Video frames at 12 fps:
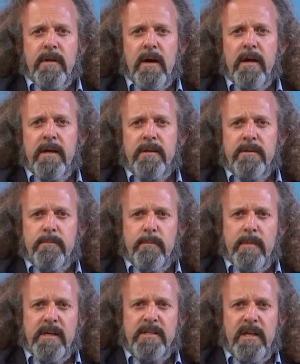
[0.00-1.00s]
I and
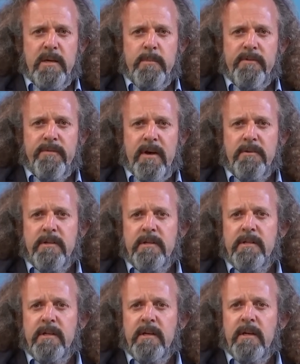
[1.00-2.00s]
my team have founded